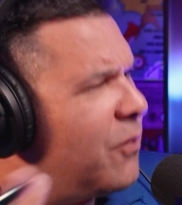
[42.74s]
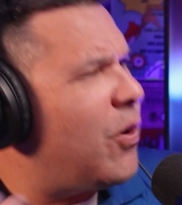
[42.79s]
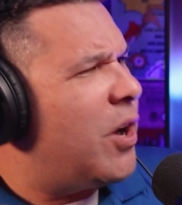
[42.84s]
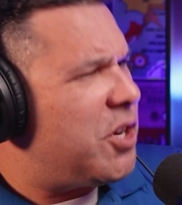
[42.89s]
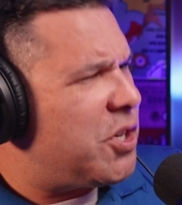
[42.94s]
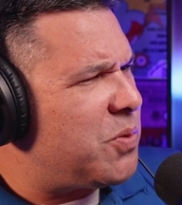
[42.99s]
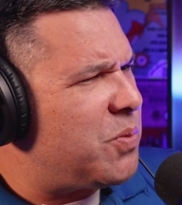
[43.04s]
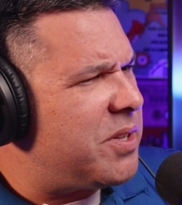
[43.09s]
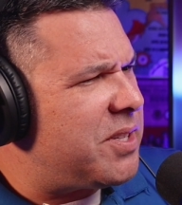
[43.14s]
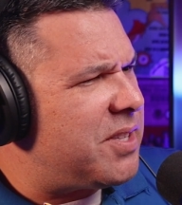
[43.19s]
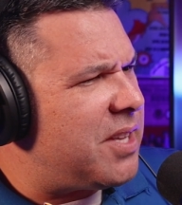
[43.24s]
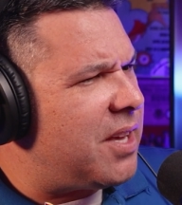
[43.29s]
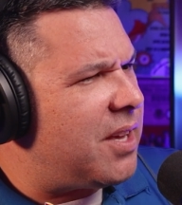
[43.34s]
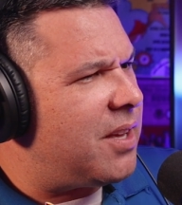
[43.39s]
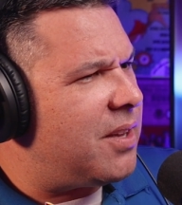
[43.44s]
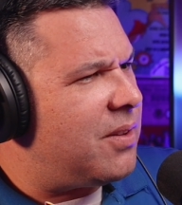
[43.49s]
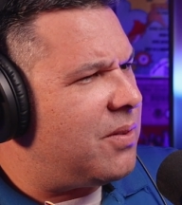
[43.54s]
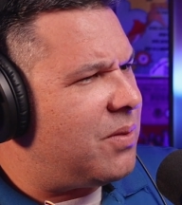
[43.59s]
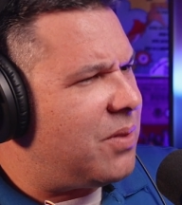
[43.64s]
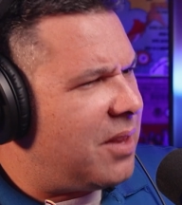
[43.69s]
French was
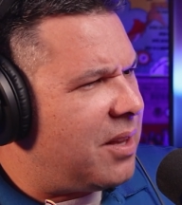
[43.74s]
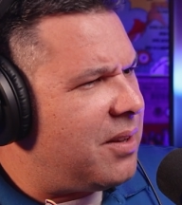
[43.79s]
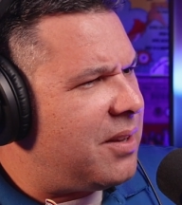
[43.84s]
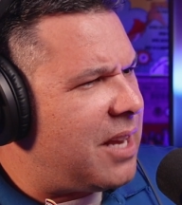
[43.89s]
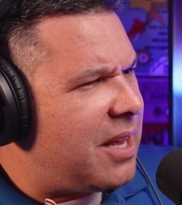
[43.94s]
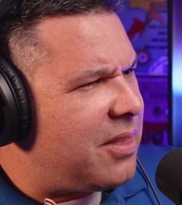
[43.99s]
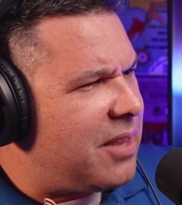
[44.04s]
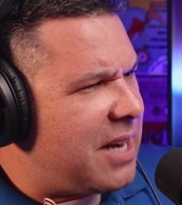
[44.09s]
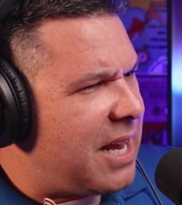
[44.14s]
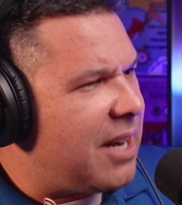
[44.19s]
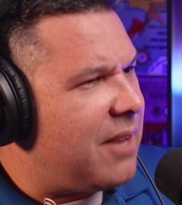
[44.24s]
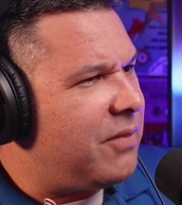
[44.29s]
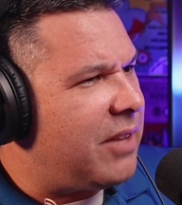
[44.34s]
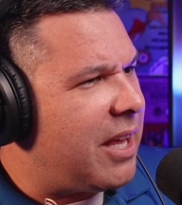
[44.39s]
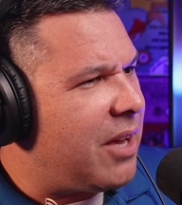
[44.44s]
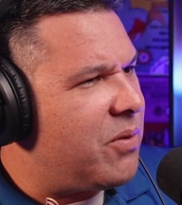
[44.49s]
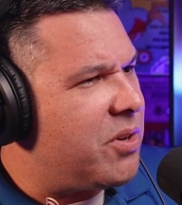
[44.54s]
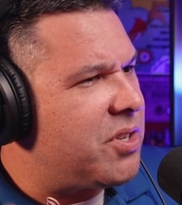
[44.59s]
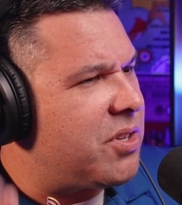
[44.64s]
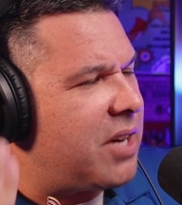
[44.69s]
the native
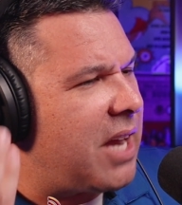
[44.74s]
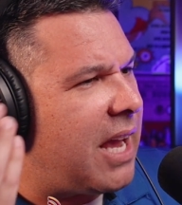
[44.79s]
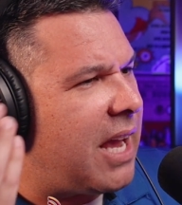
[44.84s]
language on